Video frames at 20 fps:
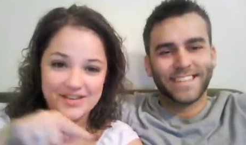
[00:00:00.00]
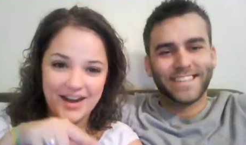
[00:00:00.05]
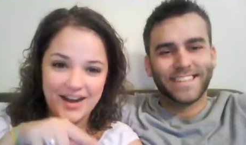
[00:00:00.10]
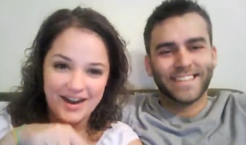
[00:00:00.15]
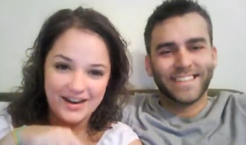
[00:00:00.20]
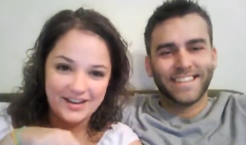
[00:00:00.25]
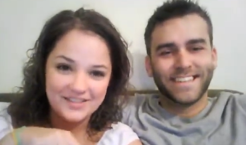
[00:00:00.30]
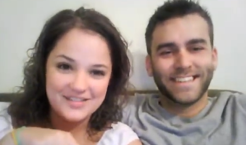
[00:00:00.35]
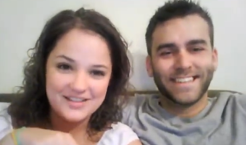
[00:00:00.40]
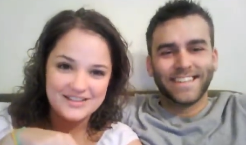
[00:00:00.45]

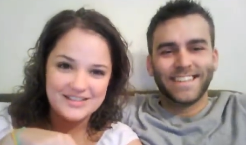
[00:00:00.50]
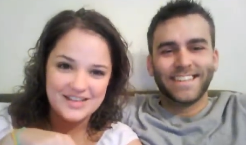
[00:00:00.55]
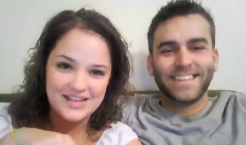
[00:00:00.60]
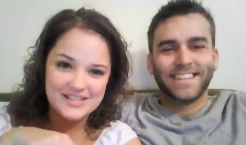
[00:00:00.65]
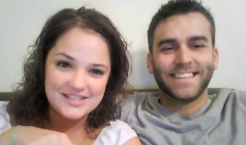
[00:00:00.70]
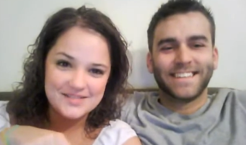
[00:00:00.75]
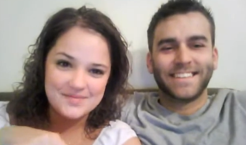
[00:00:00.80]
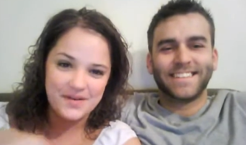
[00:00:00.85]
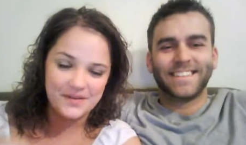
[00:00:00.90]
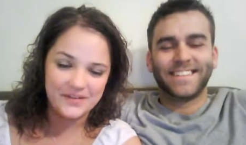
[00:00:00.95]
Speaker 1: track of the
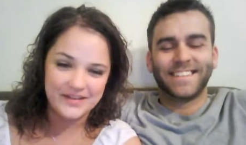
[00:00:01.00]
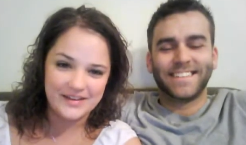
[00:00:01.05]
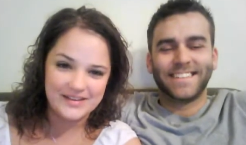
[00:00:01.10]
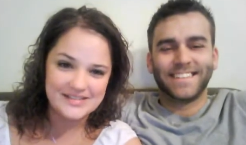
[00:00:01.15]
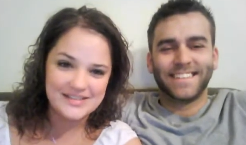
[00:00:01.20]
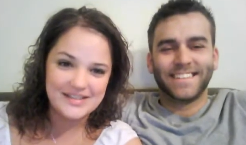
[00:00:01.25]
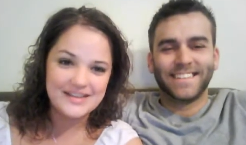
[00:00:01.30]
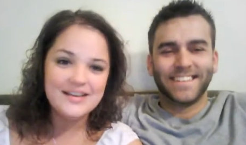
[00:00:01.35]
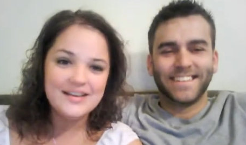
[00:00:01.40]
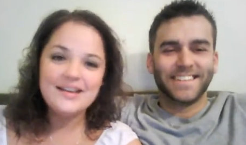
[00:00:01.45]

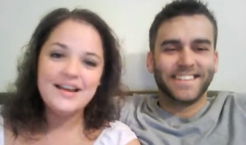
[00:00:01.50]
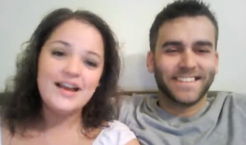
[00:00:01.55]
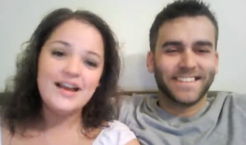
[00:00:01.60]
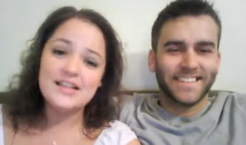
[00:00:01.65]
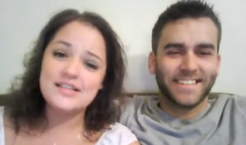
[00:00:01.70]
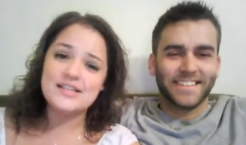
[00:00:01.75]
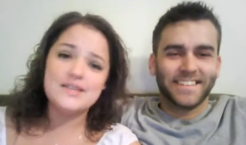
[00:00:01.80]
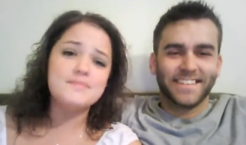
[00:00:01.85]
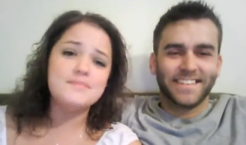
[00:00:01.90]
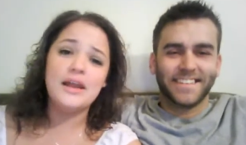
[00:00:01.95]
testimonies.
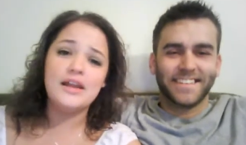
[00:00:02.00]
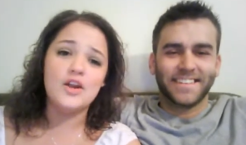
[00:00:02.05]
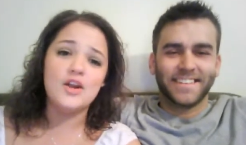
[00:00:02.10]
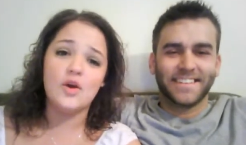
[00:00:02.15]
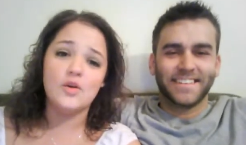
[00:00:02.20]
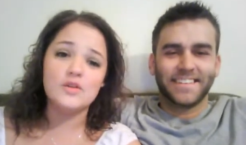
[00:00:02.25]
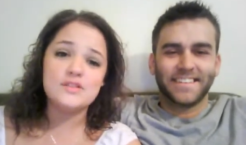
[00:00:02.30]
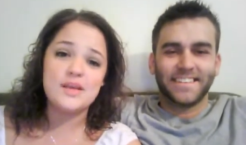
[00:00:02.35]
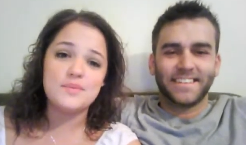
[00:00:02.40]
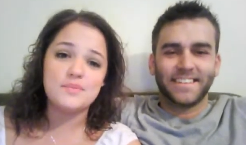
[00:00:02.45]
It's in my
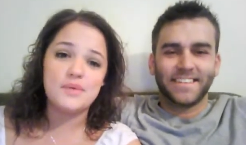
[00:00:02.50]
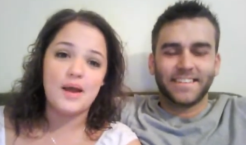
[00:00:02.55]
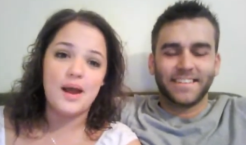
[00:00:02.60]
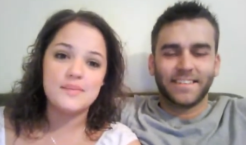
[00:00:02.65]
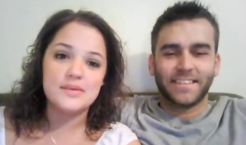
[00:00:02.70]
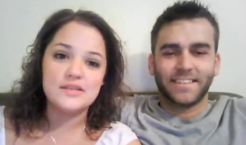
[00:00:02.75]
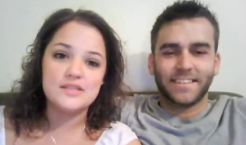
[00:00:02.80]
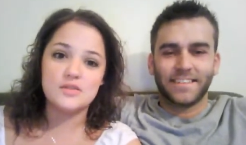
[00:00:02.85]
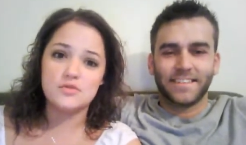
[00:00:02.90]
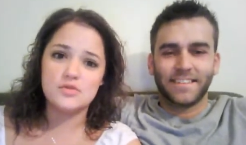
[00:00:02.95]
notes. I
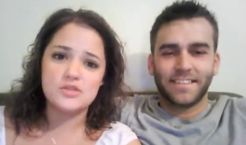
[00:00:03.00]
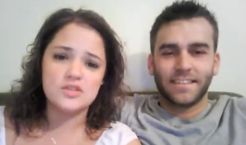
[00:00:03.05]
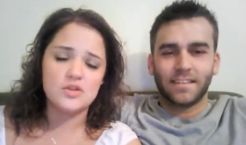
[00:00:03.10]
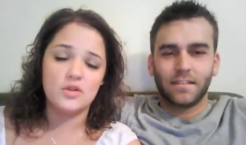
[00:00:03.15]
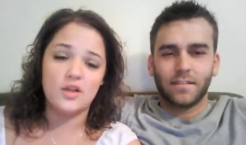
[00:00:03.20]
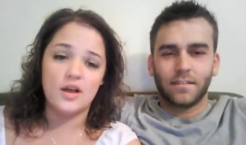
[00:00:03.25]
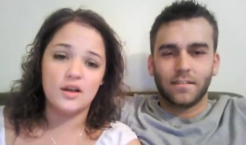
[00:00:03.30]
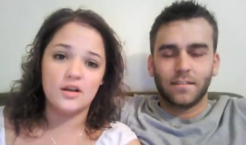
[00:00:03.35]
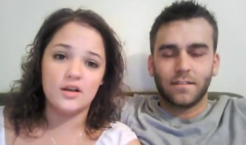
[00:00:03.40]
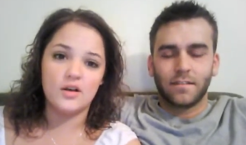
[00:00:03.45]
promise. It was so
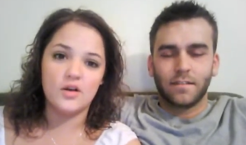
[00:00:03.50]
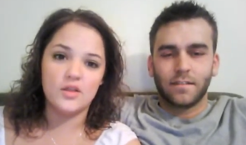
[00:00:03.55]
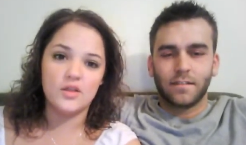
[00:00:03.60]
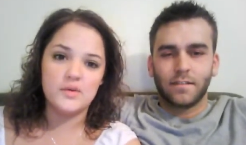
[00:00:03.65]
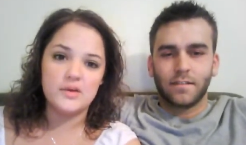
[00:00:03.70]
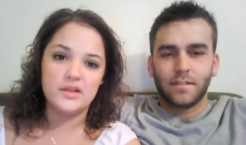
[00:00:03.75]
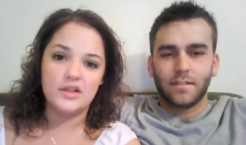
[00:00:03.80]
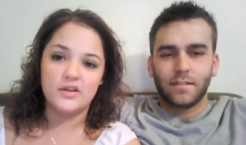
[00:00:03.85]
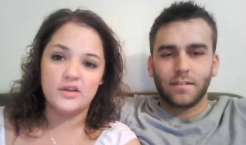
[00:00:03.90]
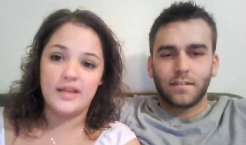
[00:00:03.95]
long ago that
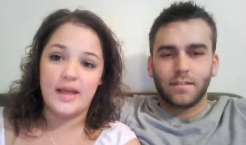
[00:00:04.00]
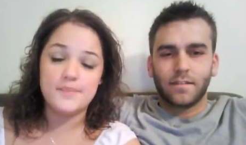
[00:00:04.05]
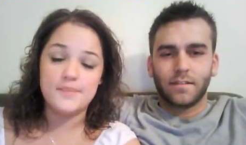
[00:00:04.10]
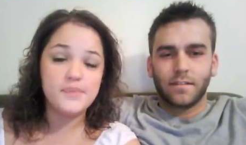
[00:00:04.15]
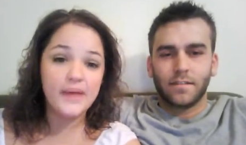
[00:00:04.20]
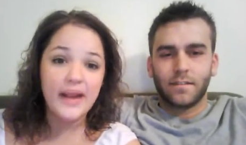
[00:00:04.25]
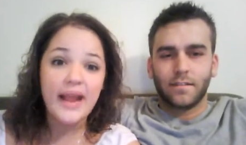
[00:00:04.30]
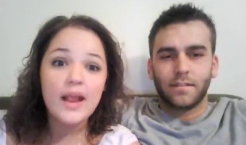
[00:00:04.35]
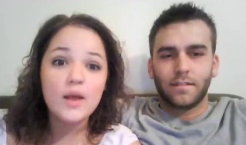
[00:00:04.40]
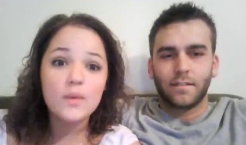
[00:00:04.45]
we learned that.
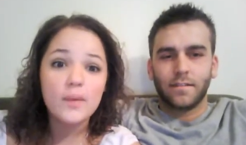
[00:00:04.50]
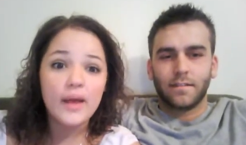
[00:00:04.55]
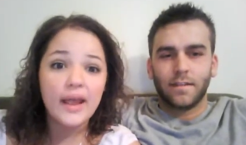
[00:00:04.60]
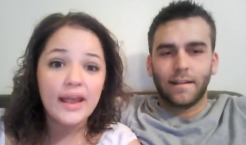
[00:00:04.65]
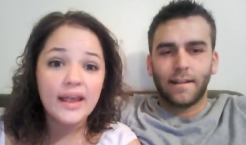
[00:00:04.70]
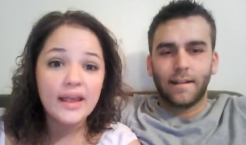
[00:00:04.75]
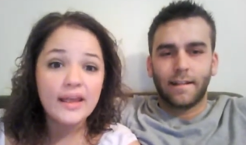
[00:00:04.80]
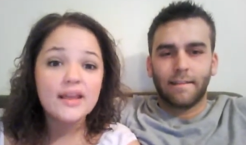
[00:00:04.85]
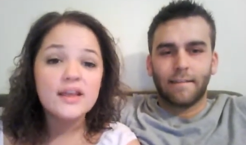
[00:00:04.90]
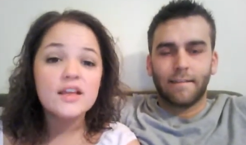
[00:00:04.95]
But
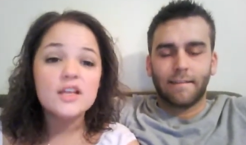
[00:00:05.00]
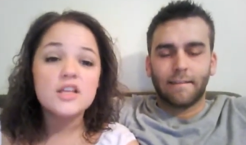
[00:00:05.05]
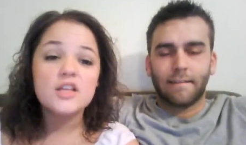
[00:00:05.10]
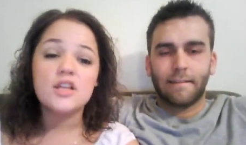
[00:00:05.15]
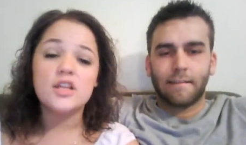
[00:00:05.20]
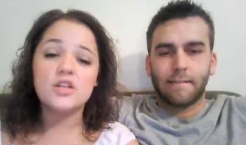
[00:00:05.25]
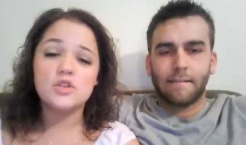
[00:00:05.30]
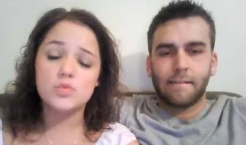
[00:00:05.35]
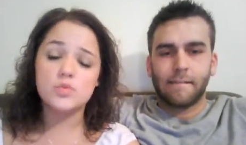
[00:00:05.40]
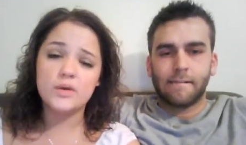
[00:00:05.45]
anyway,
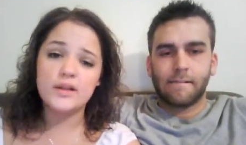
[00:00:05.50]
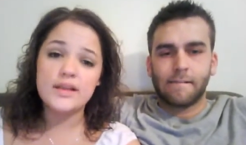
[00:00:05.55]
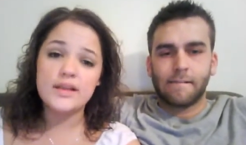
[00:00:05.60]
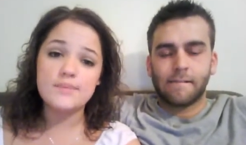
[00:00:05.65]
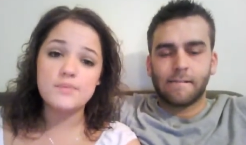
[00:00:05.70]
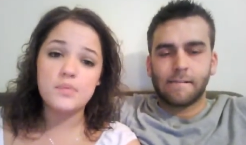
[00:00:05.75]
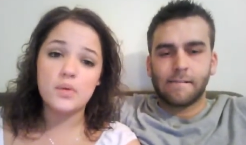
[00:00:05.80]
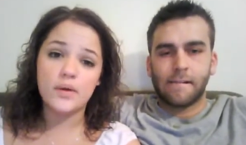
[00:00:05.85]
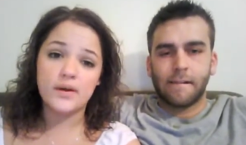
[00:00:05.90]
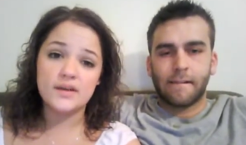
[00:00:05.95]
it's really
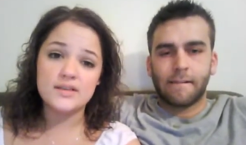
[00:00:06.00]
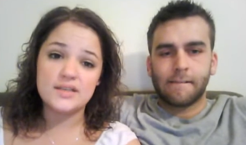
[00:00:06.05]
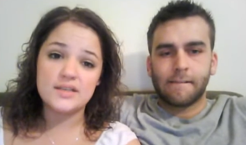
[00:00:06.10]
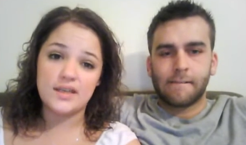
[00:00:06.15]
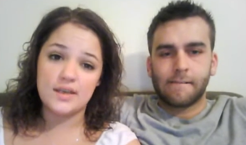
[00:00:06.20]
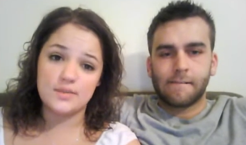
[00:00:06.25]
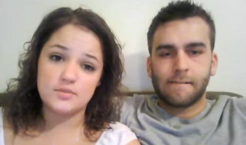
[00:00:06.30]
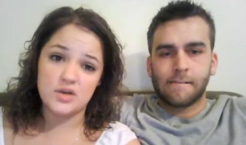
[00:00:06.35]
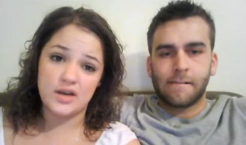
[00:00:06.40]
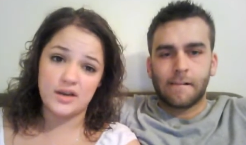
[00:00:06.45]
important to
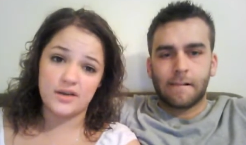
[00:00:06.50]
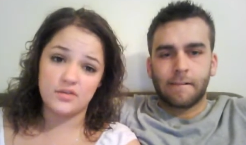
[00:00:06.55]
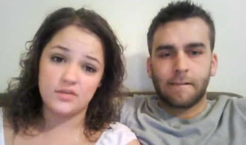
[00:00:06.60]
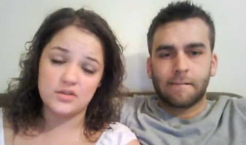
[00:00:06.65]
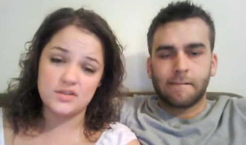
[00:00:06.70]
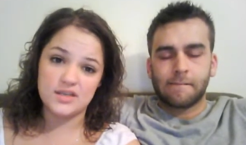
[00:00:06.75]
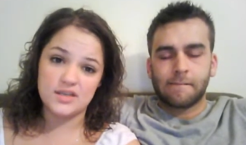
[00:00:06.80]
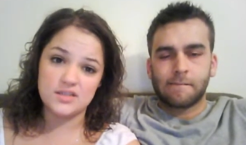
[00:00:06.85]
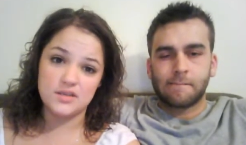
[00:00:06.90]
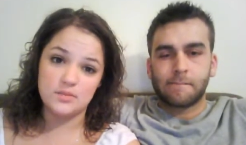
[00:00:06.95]
keep track of your
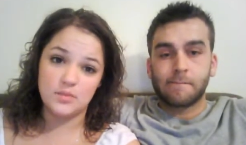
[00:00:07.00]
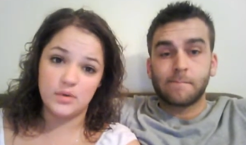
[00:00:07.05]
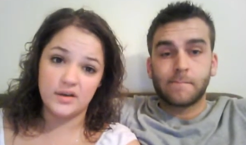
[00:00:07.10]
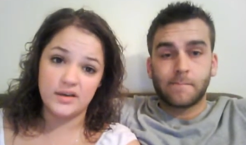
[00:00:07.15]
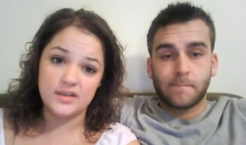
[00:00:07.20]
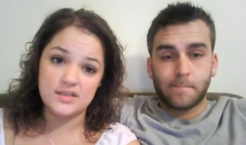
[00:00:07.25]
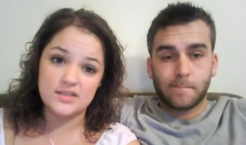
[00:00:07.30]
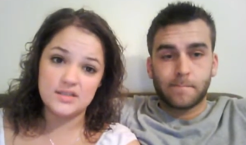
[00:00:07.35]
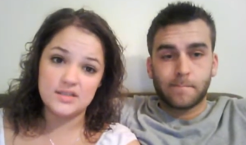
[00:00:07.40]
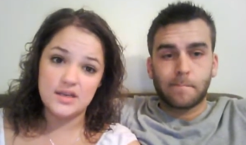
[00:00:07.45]

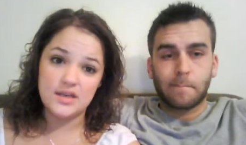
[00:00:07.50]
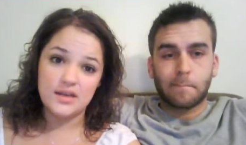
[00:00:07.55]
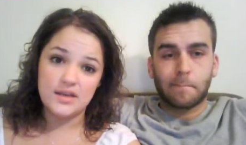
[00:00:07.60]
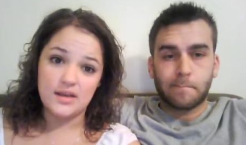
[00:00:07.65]
testimonies.